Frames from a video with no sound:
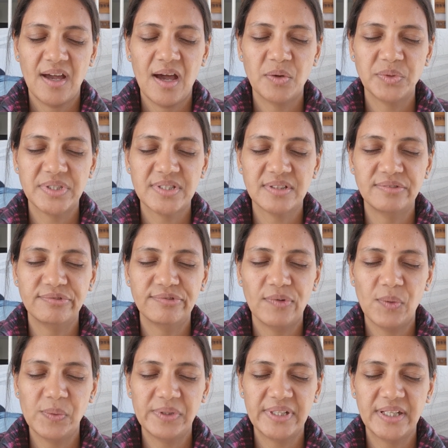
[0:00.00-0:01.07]
How it's
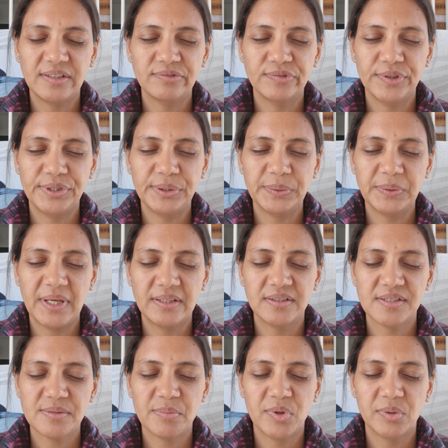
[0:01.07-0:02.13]
unfolding for you at
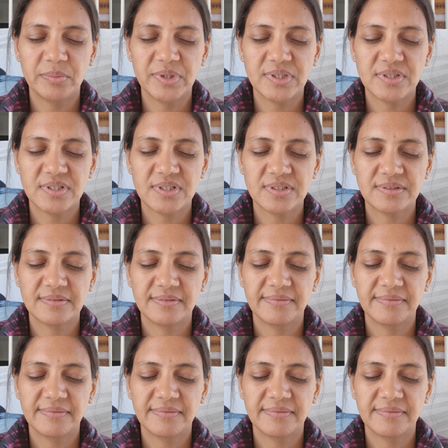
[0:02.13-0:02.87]
this moment.